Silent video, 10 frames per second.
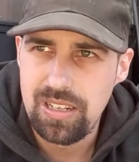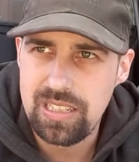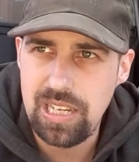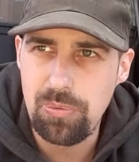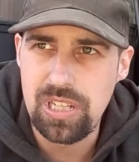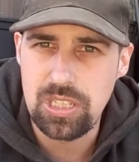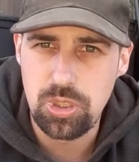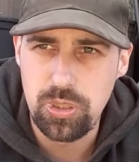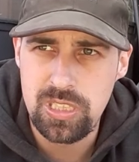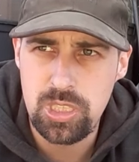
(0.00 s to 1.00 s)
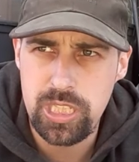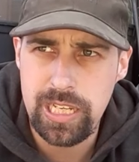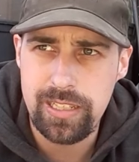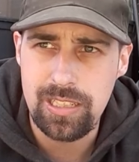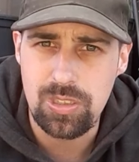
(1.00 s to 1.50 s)
They will
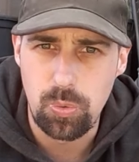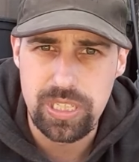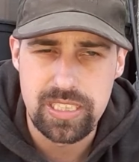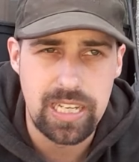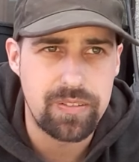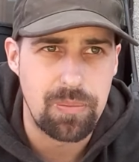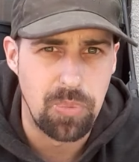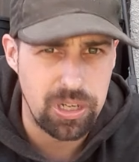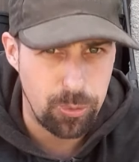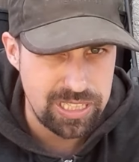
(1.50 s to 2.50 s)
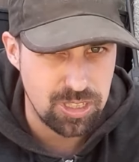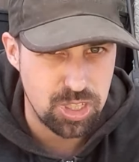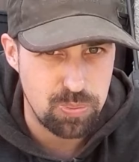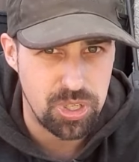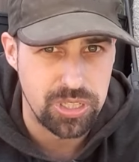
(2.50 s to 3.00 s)
associate it with that. My rats are
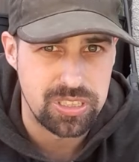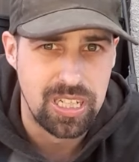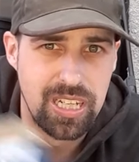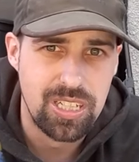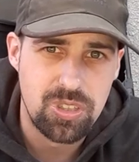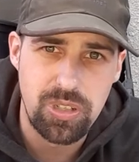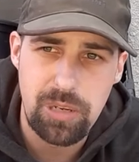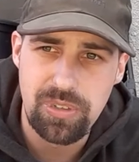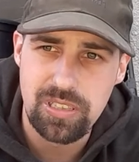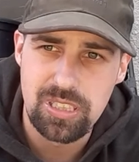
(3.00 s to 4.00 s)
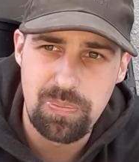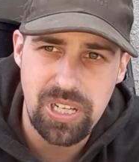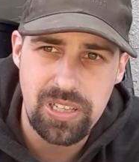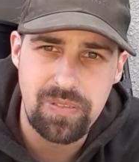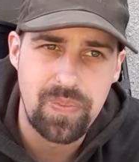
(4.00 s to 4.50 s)
smart, so they will
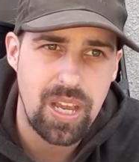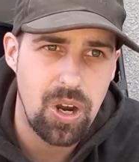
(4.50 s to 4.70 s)
smell.